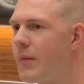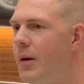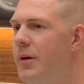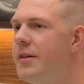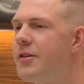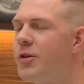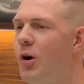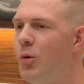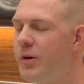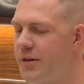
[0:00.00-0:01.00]
I mean, there's
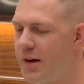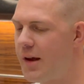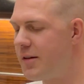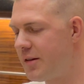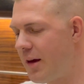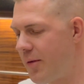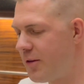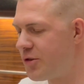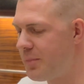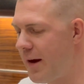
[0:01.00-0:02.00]
always, again, I think
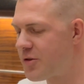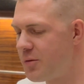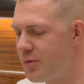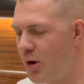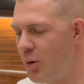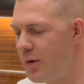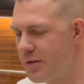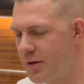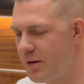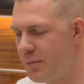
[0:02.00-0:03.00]
the spectrum's always
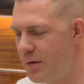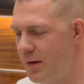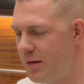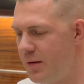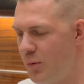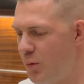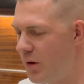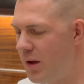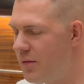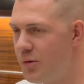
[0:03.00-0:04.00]
going to be
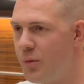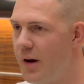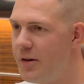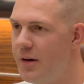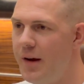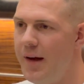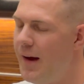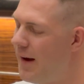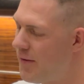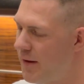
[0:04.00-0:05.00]
even wider.
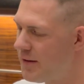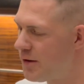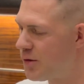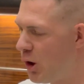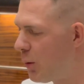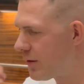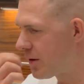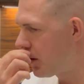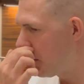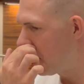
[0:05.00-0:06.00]
I think there's always
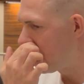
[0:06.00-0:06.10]
going to be the